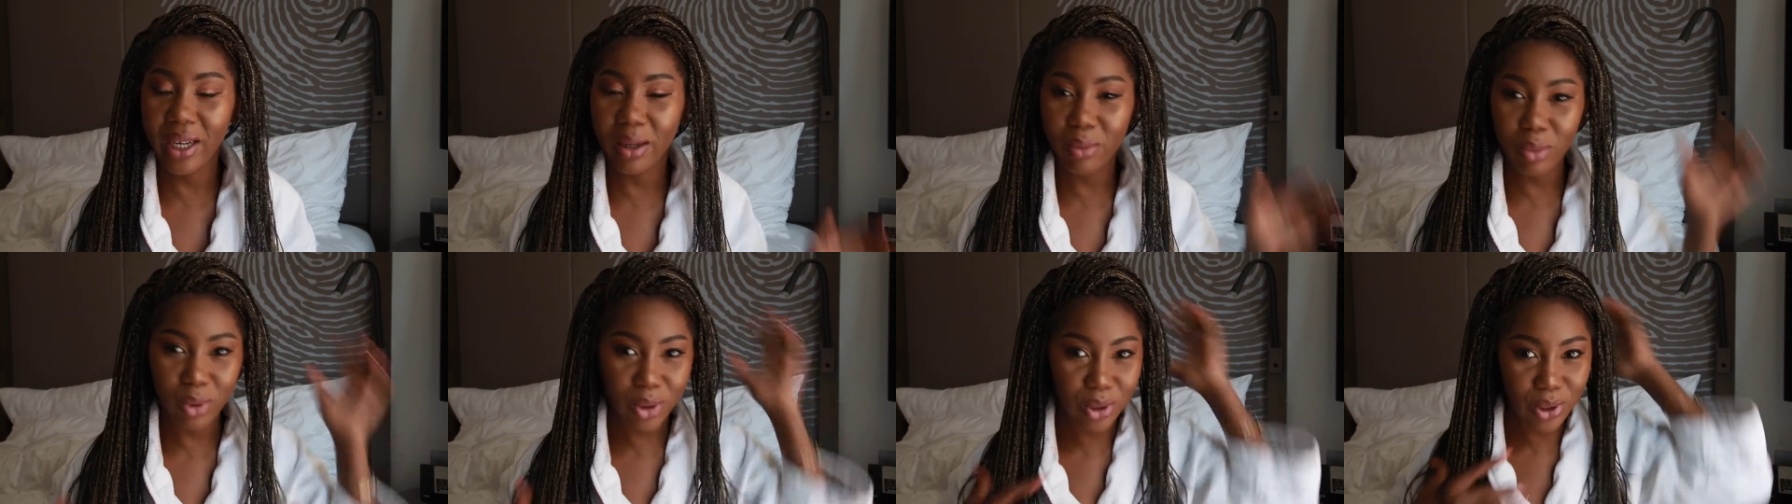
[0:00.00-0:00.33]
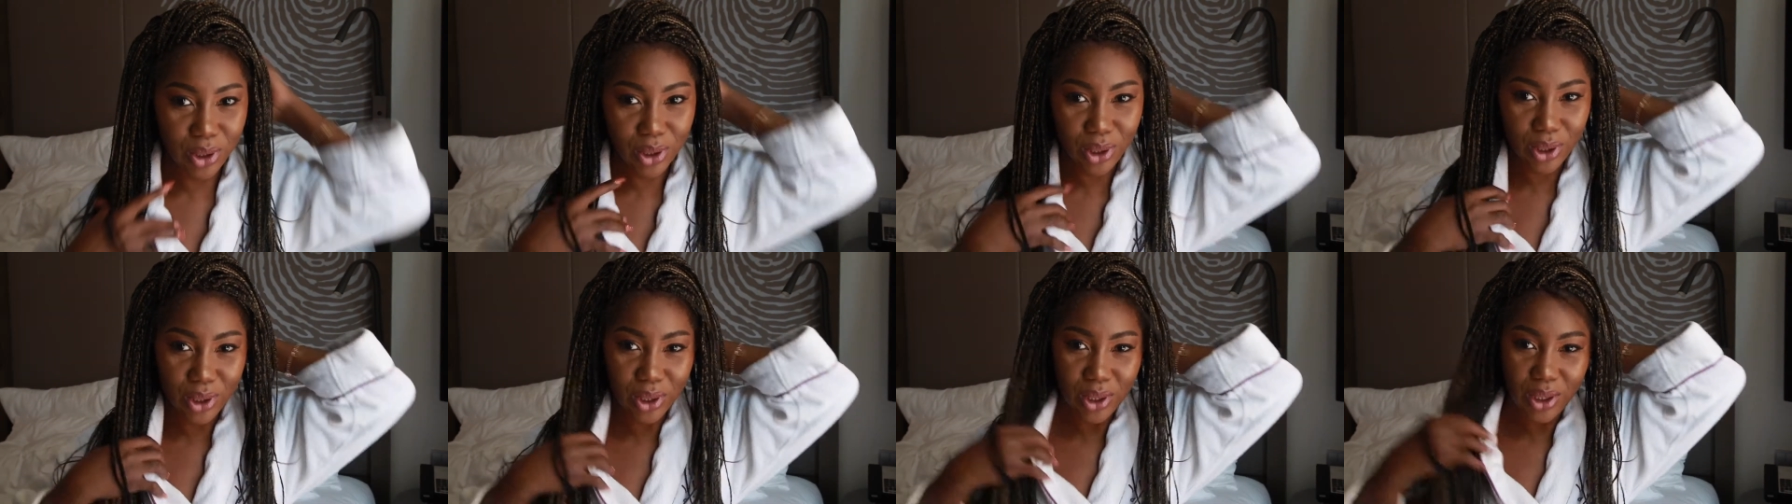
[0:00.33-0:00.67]
I'm
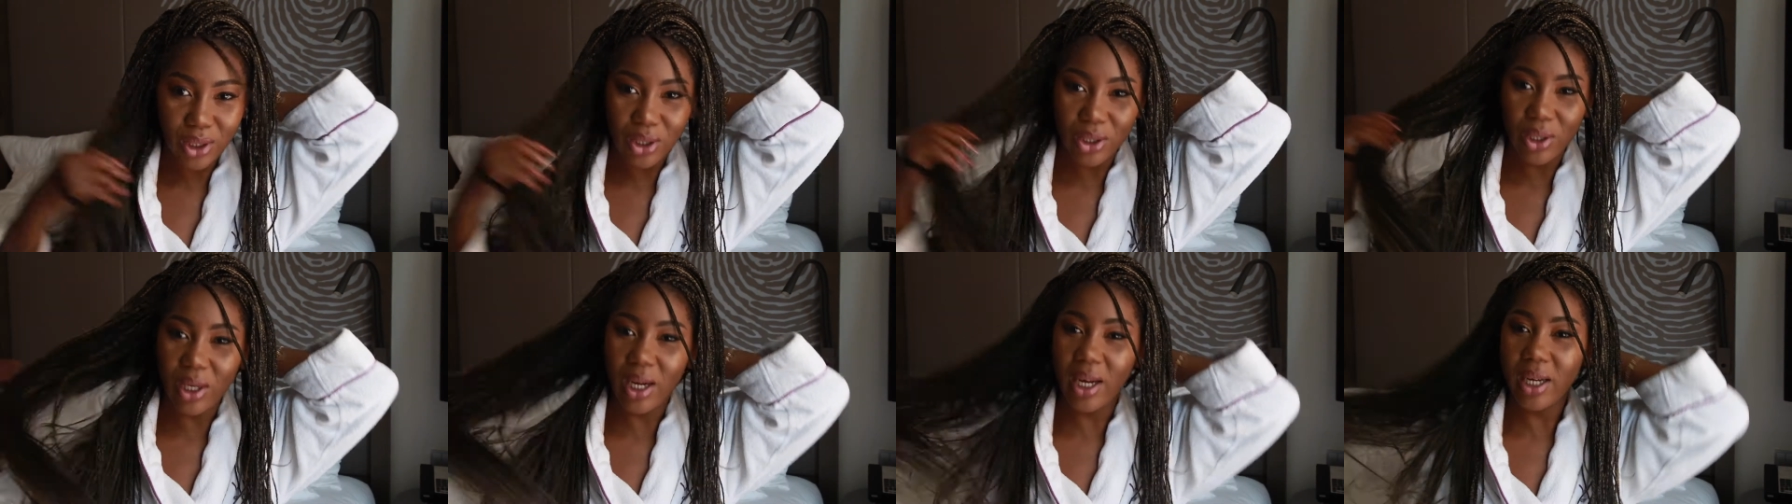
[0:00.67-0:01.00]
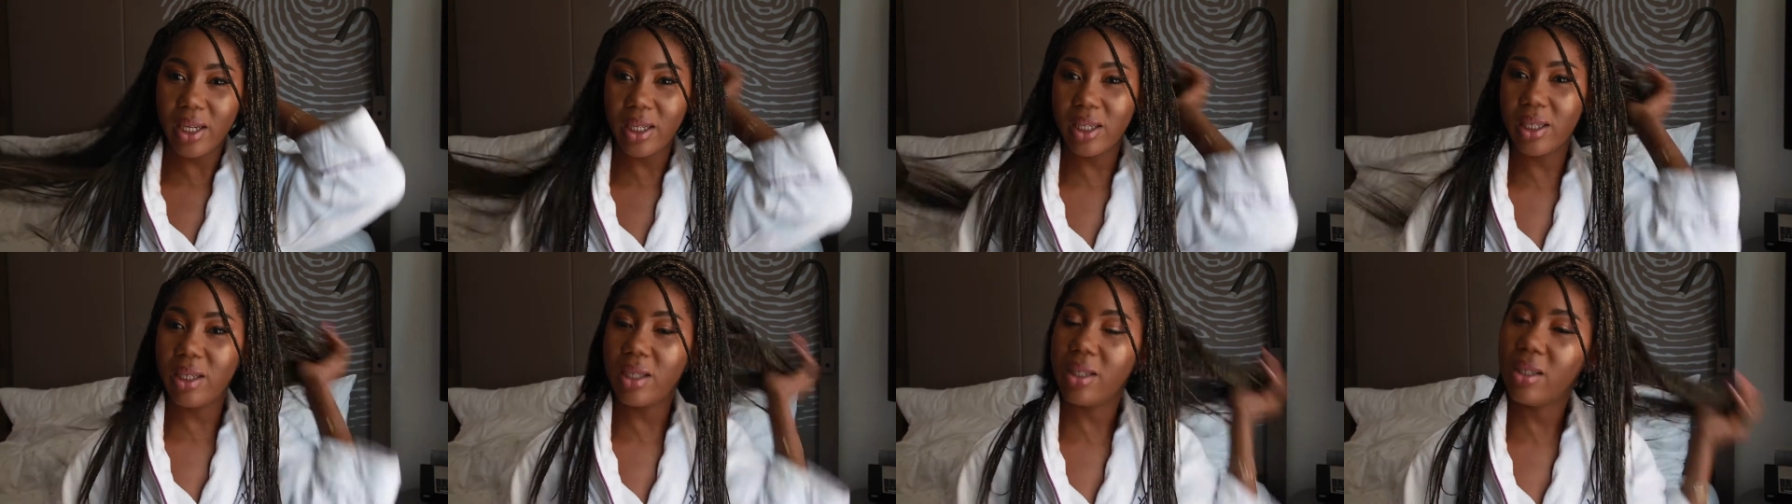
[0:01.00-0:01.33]
just
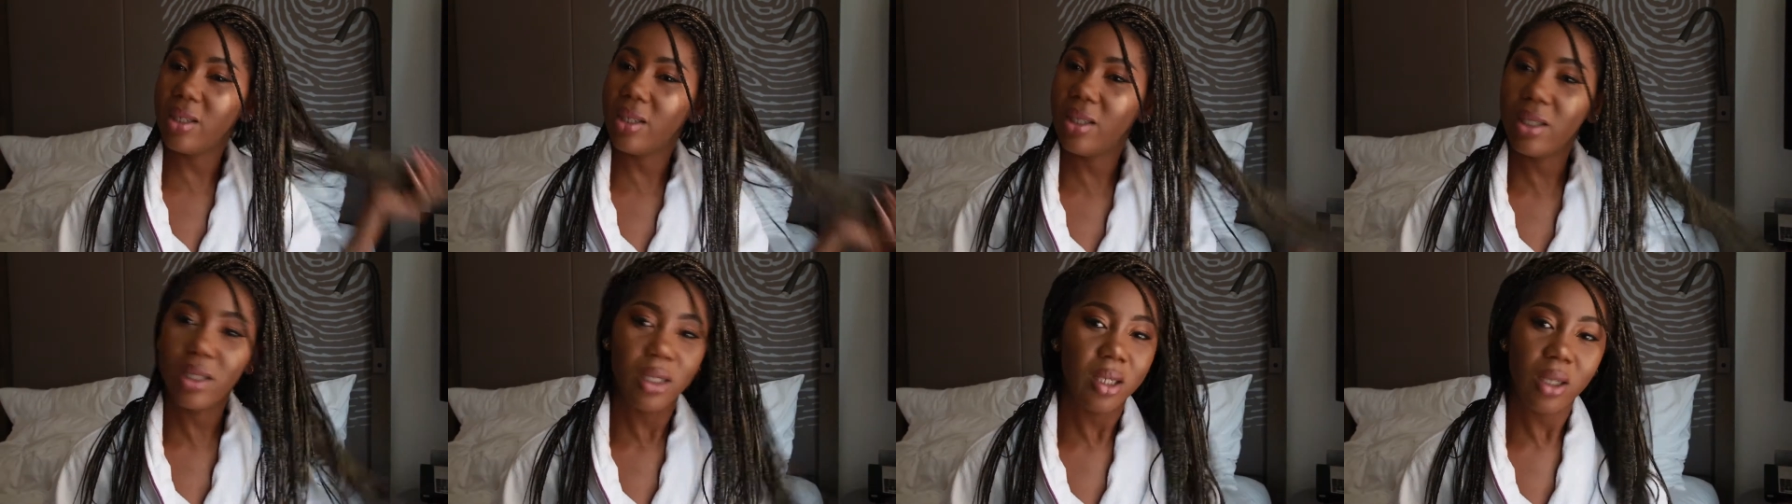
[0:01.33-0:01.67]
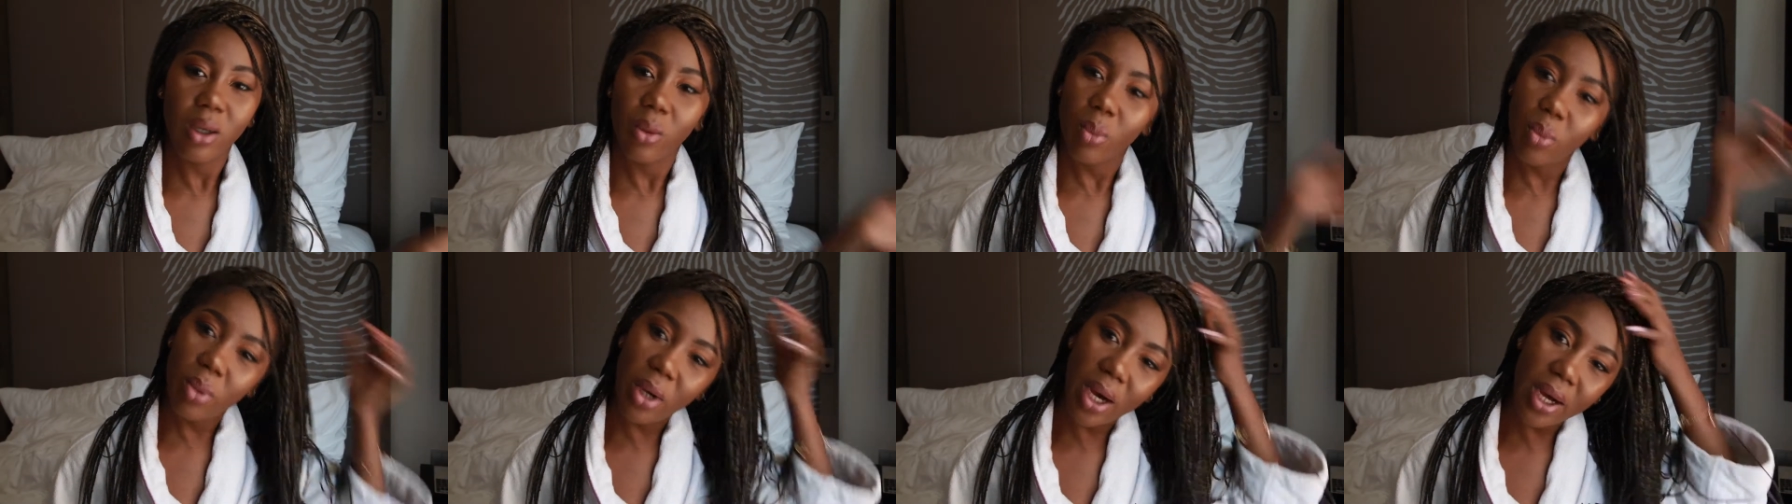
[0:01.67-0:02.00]
trying to
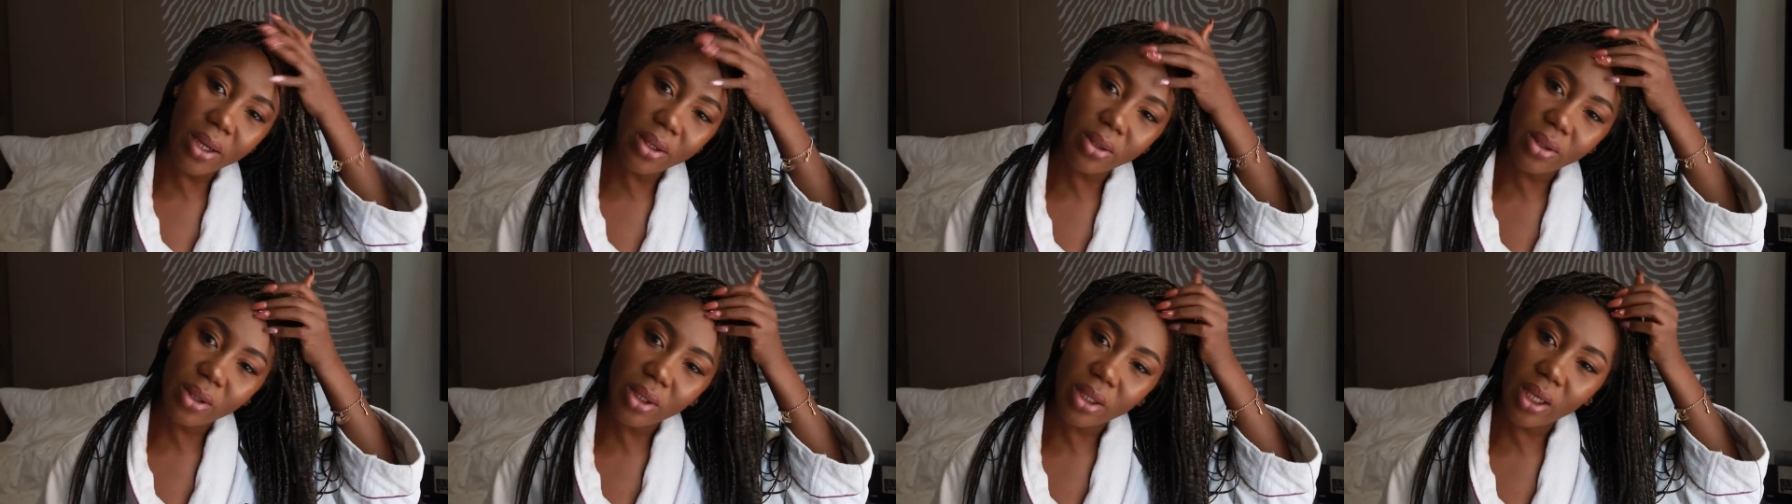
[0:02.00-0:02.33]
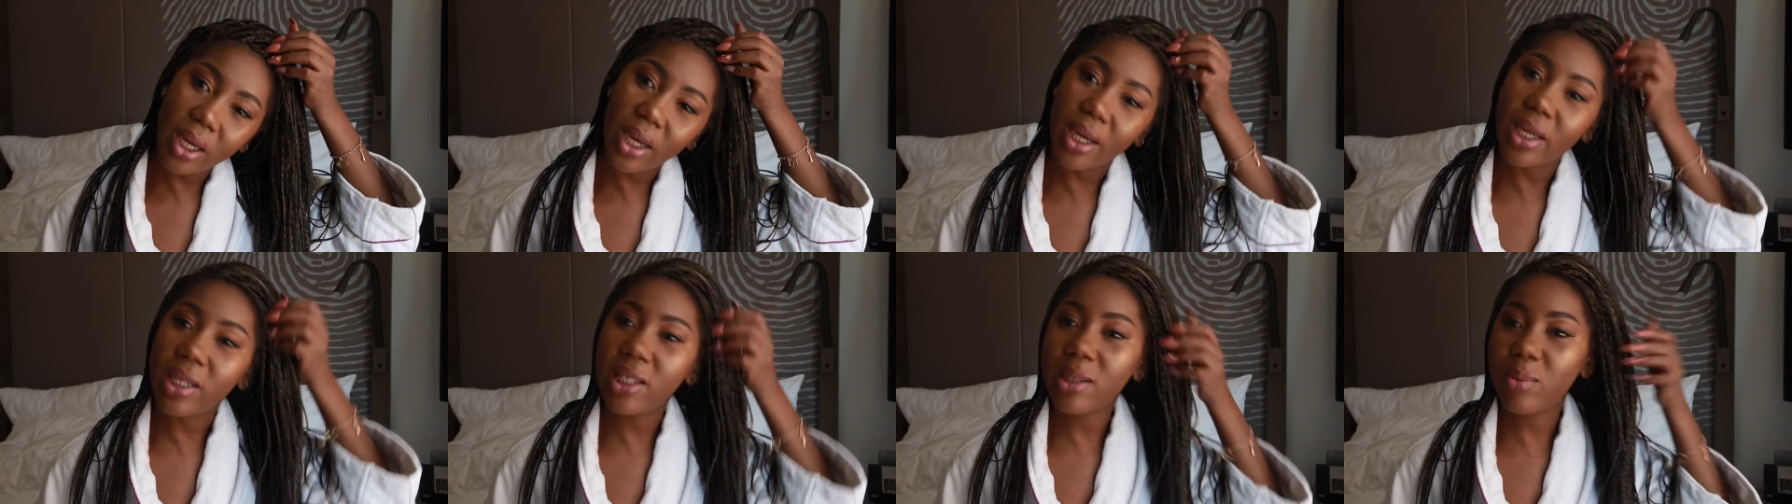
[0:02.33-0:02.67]

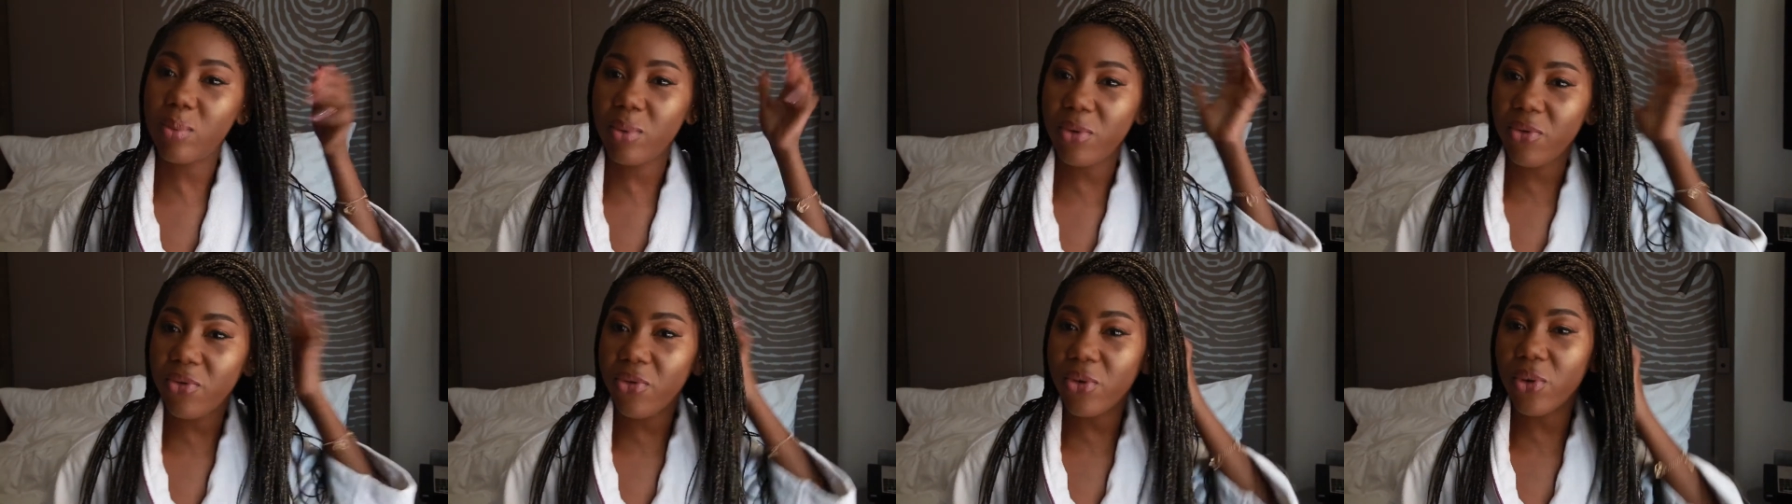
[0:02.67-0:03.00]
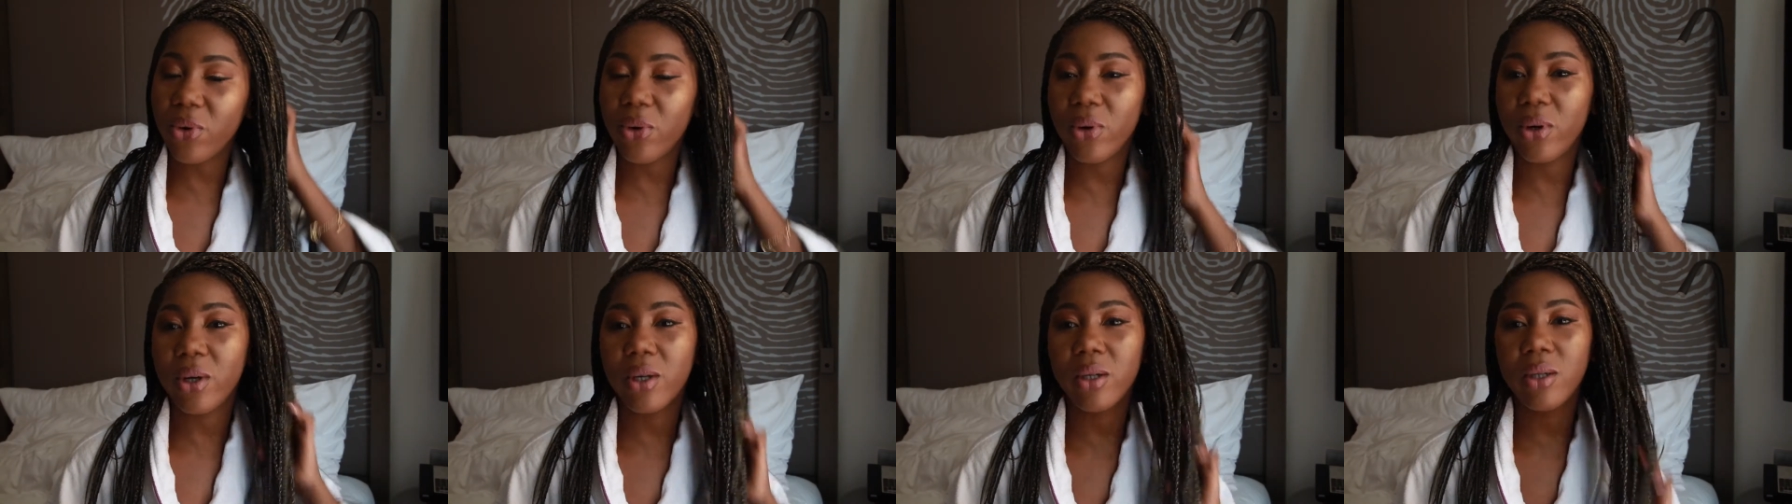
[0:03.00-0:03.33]
apologize
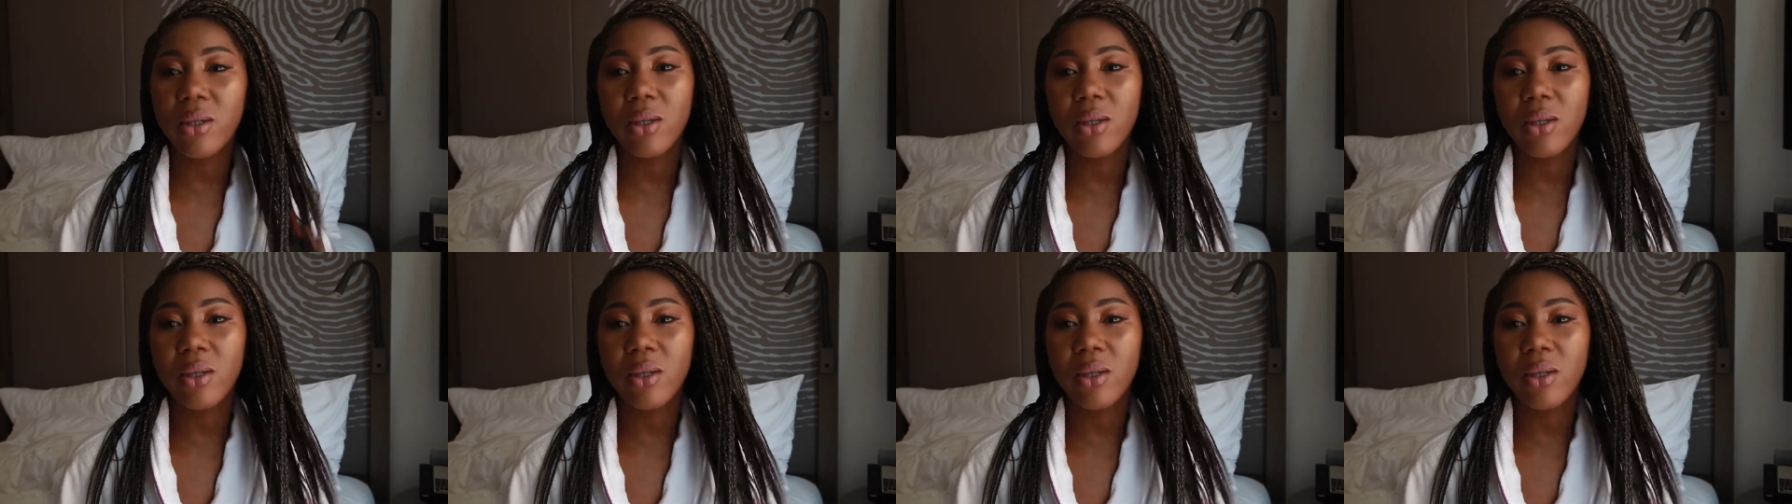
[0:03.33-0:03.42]
before,